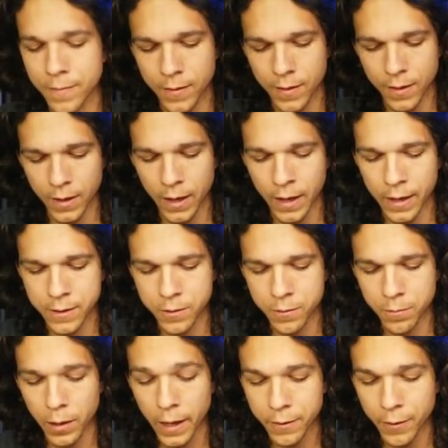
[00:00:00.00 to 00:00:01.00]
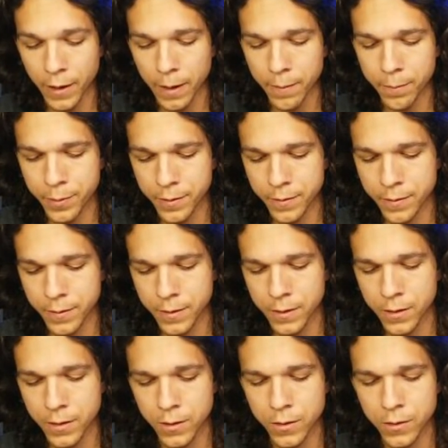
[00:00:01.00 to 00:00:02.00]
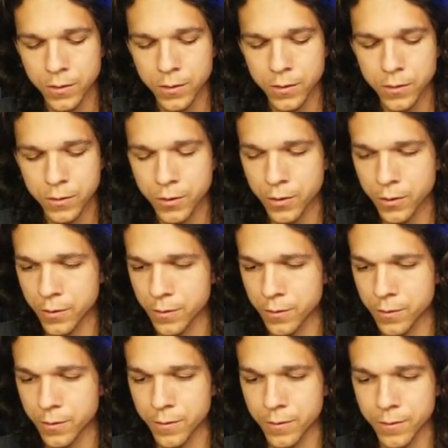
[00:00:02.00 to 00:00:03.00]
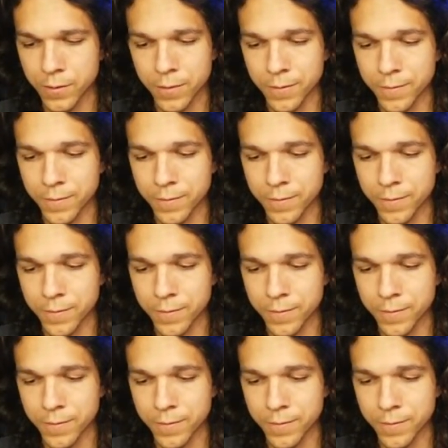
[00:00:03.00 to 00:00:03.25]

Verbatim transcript: add some black wrap to,